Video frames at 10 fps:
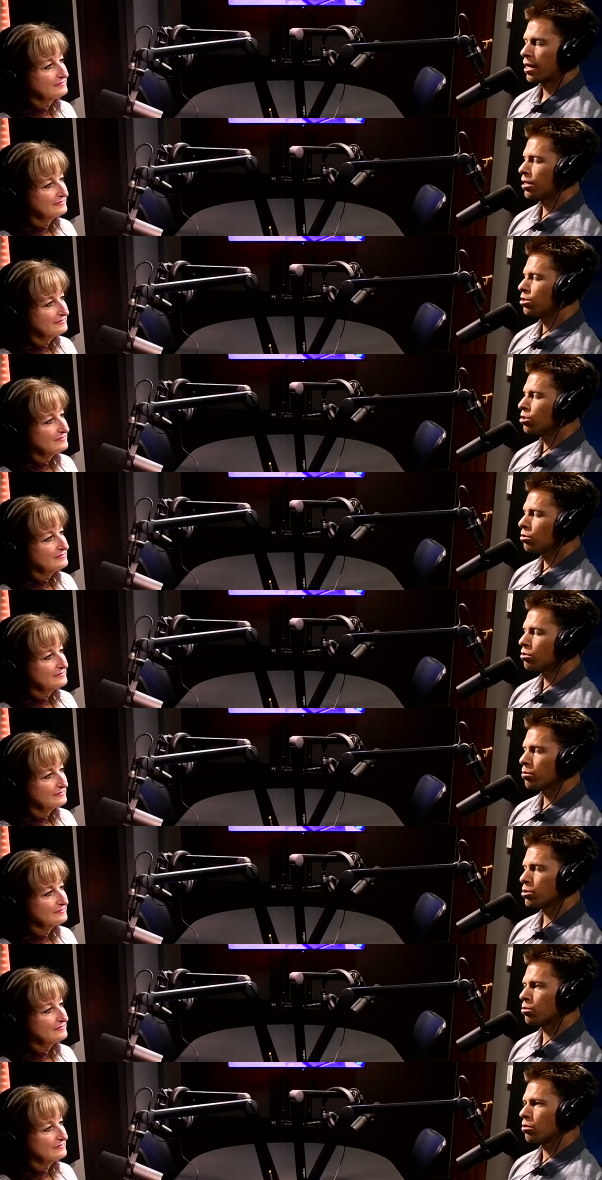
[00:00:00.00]
Speaker 1: Again, you don't
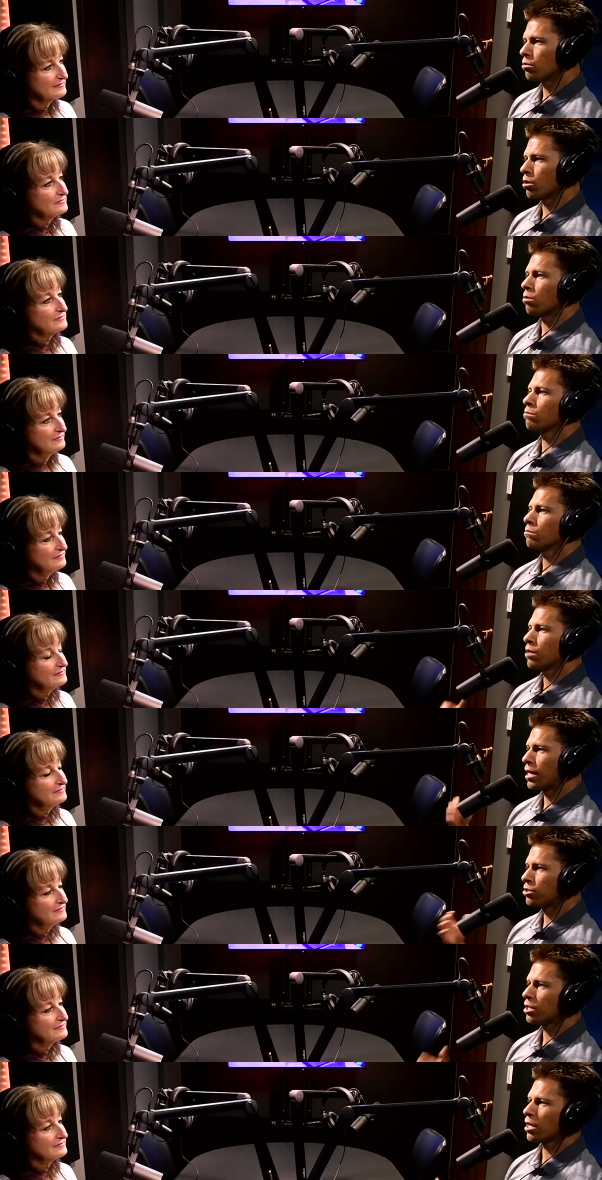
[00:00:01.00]
know what you don't know. Mm
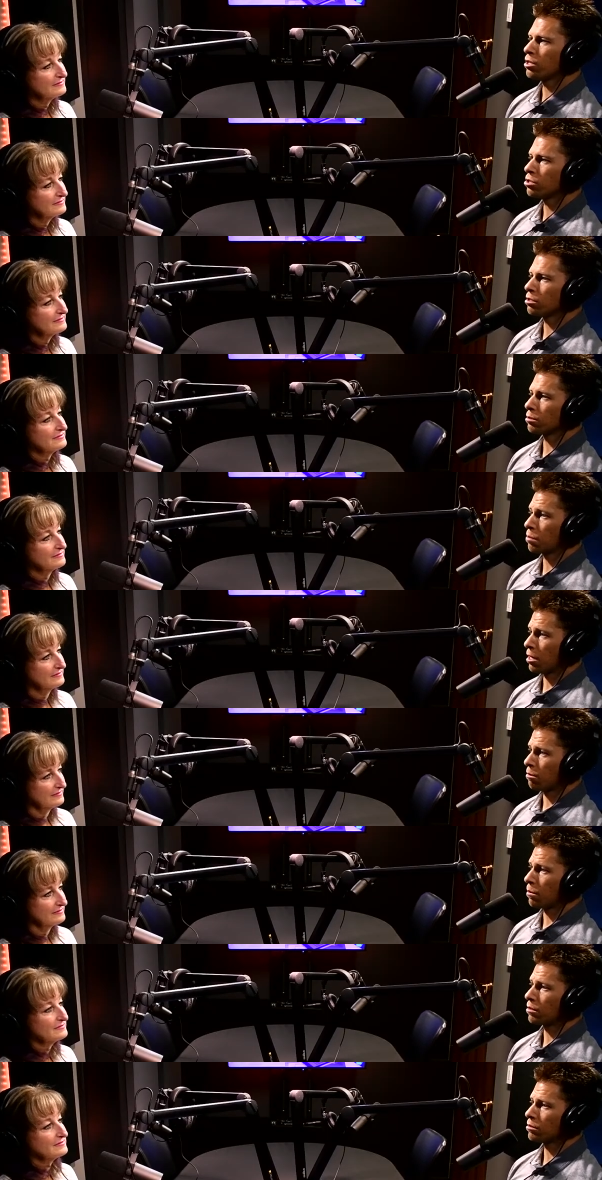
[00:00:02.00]
-hmm. Education is
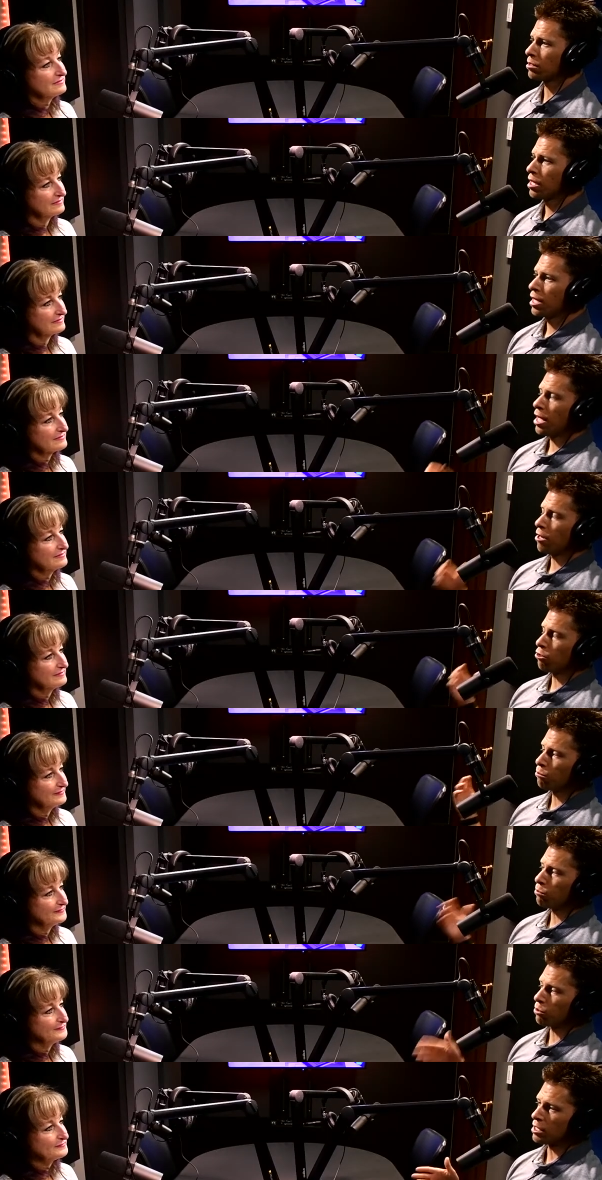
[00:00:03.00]
paramount and
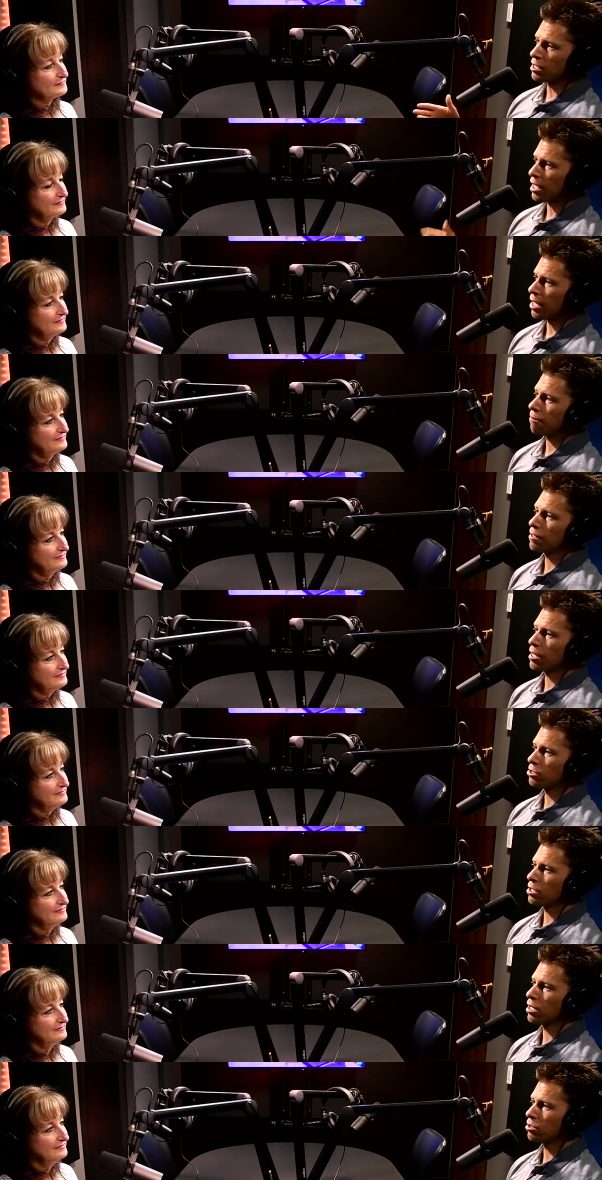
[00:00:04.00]
you bring that
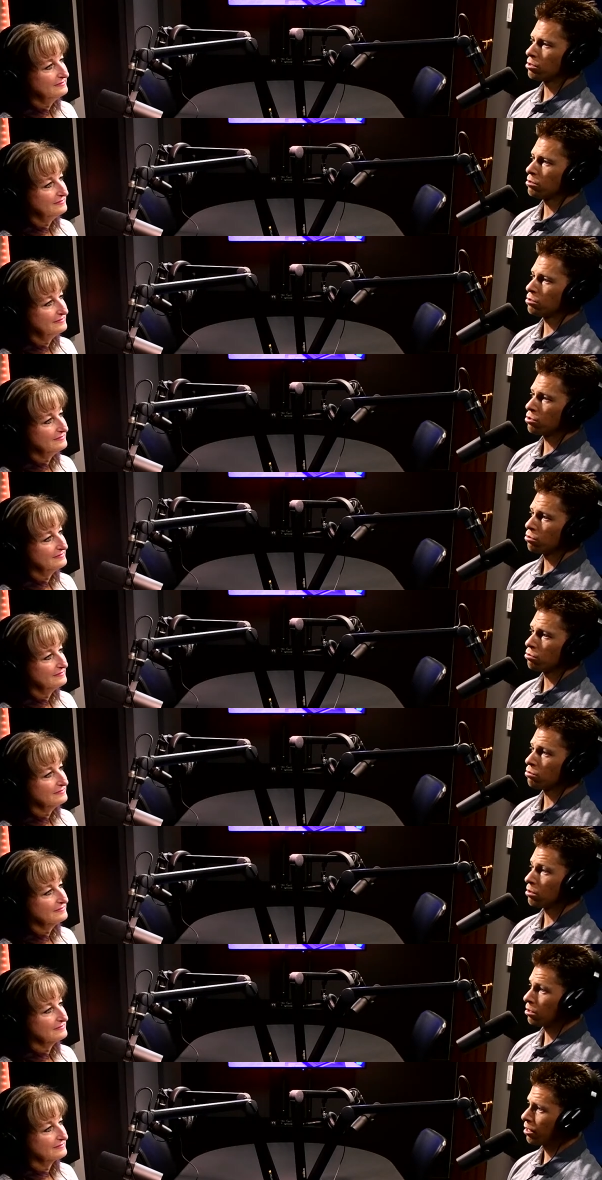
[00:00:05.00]
education
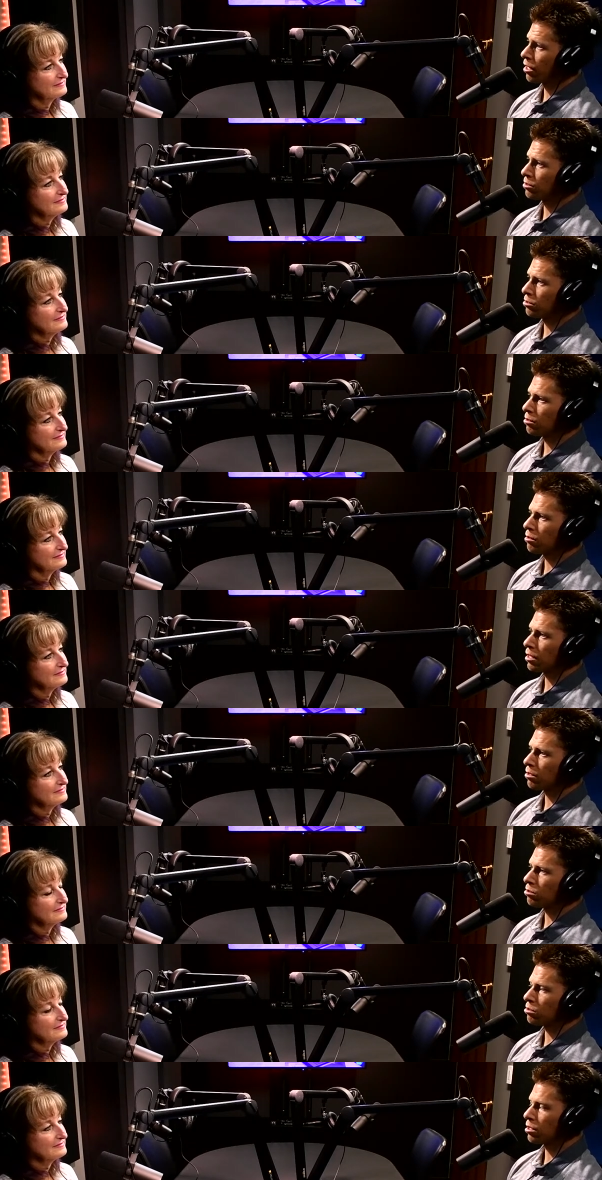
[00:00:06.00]
to the client so that
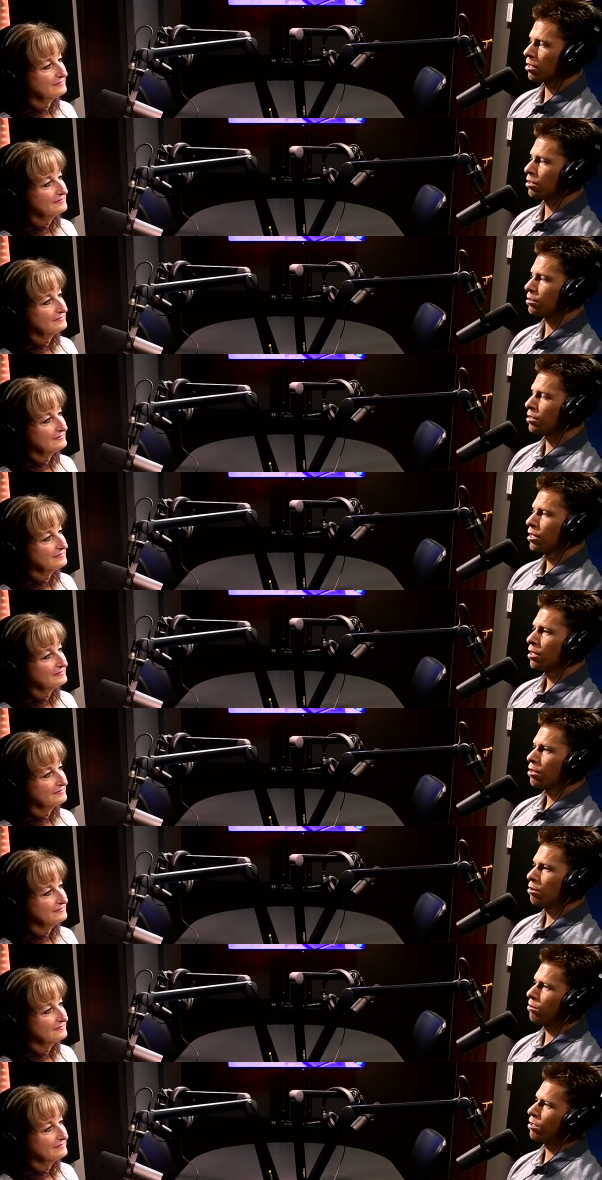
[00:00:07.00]
they understand,
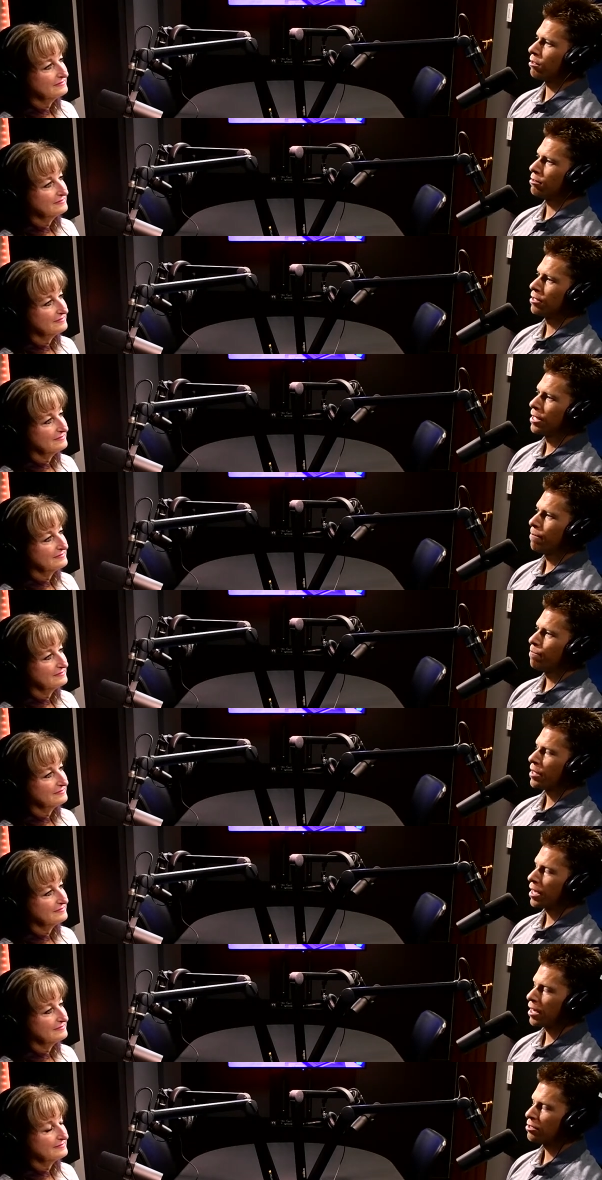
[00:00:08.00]
okay,
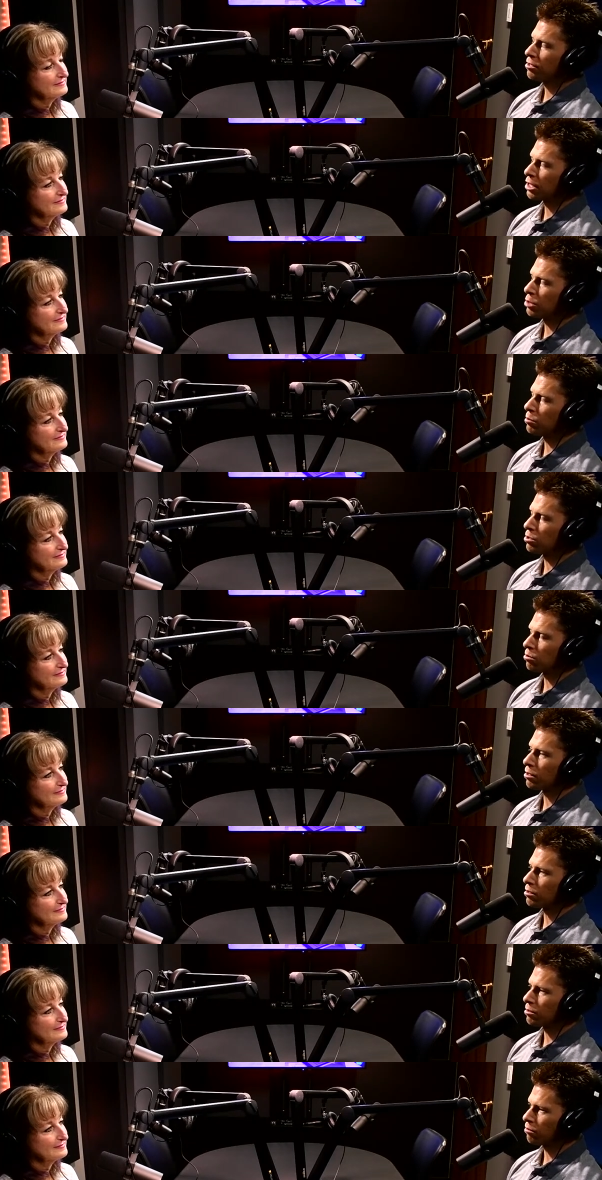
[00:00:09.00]
I actually need to be
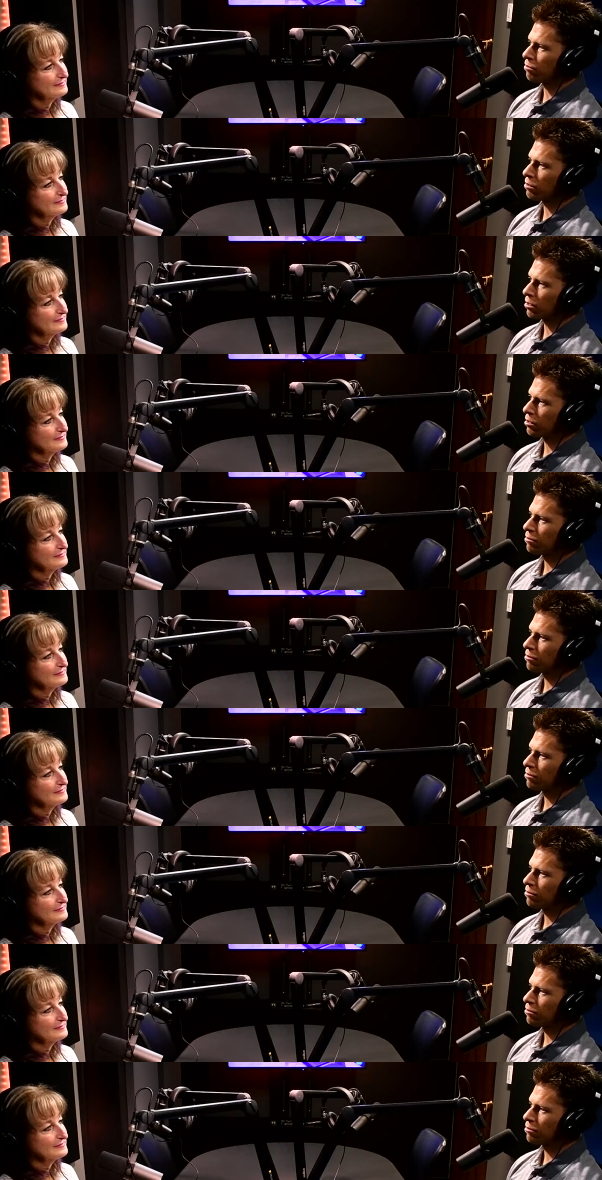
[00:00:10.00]
doing this differently.